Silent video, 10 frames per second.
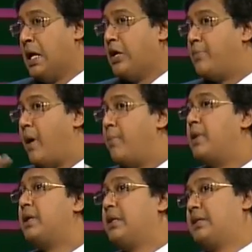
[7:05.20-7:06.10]
Now,
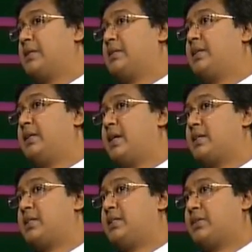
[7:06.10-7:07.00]
public interest
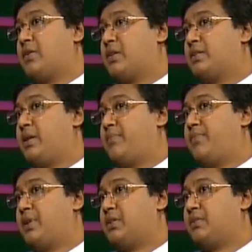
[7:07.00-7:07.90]
litigation is a
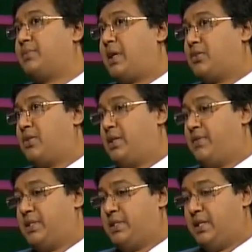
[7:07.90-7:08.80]
concept which actually
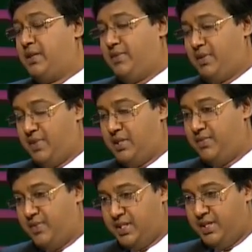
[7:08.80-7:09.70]

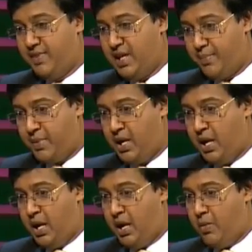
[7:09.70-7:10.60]
which developed
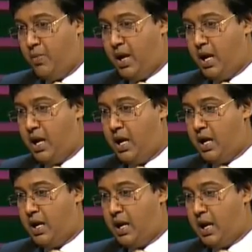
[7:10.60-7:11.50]
where,
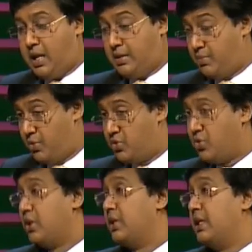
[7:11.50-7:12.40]
more
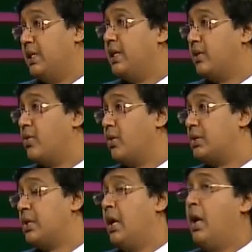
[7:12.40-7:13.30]
so in the Indian
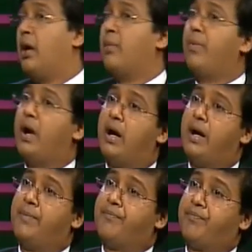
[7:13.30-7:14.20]
courts,
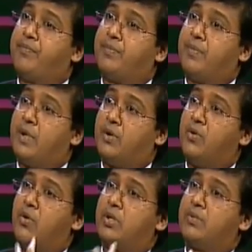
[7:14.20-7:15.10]
where the
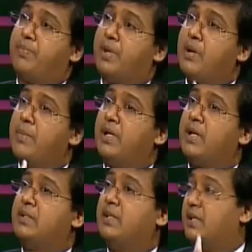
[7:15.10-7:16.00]
courts
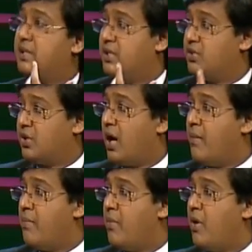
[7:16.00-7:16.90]
permitted citizens to
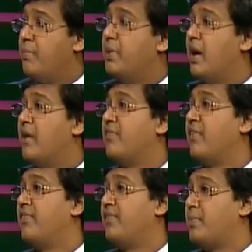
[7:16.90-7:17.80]
come on behalf
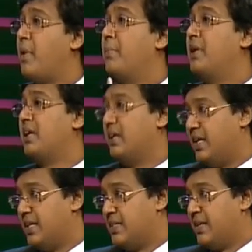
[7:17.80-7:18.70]
of the public
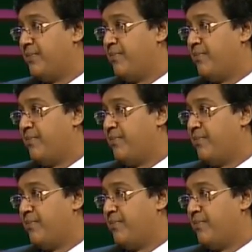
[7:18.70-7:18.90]
interest.